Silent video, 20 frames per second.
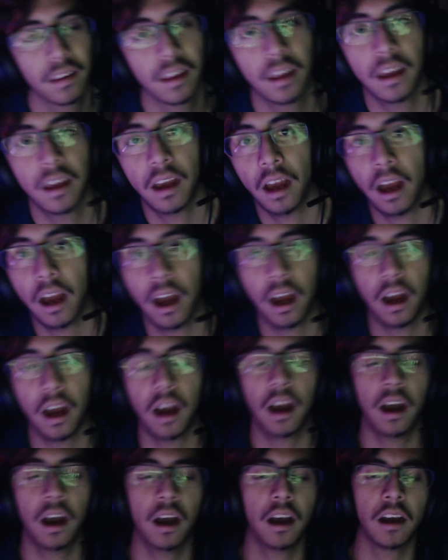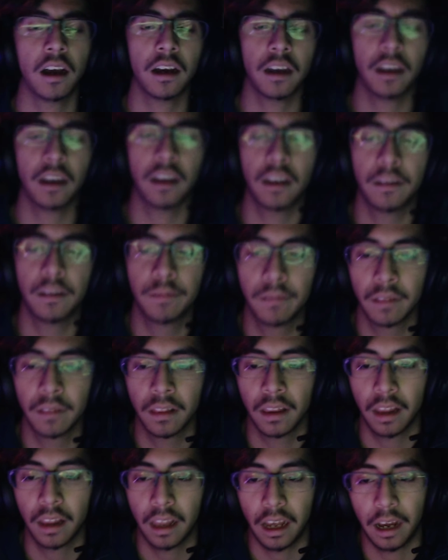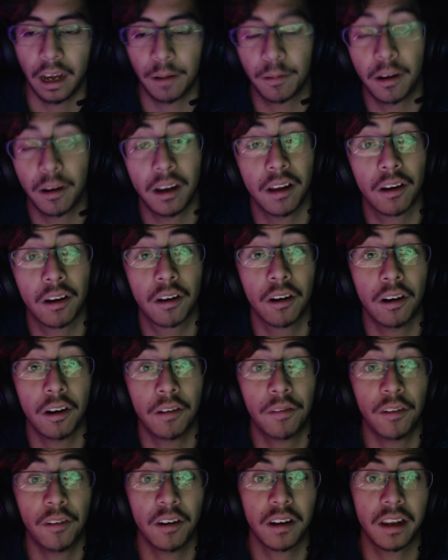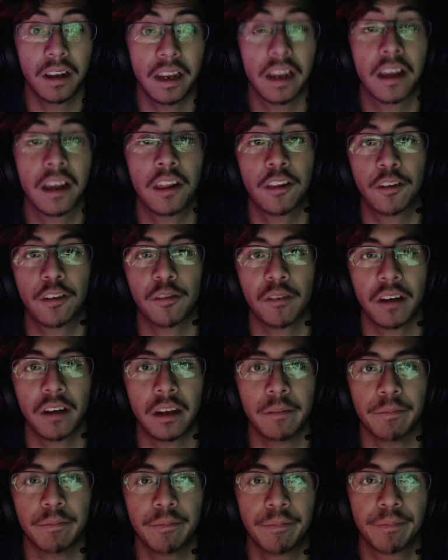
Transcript: Uh, uh, I'm gonna go for the extreme